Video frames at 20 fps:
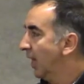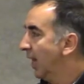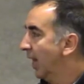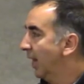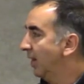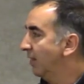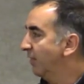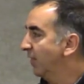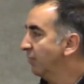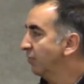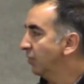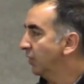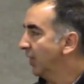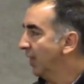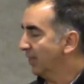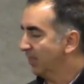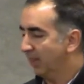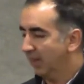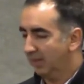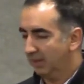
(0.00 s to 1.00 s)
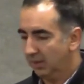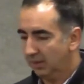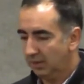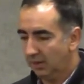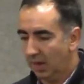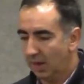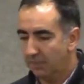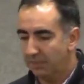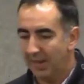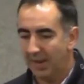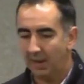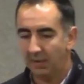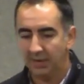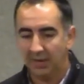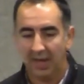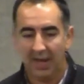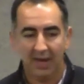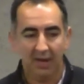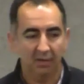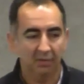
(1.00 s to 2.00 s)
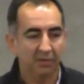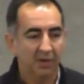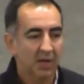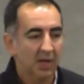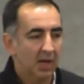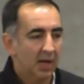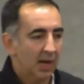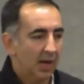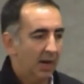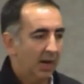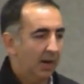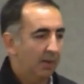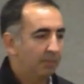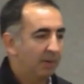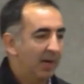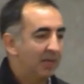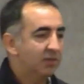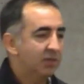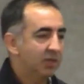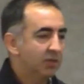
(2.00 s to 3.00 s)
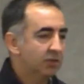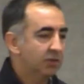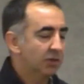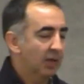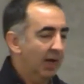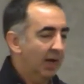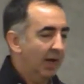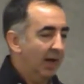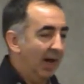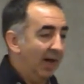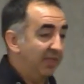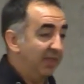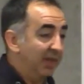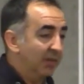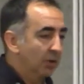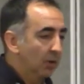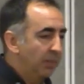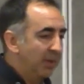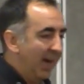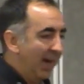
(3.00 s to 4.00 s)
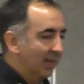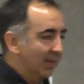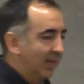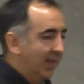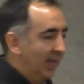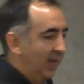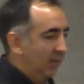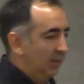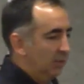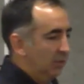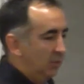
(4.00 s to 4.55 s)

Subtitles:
And eventually, I think the top-down kind of budgets, I think they'll be allocated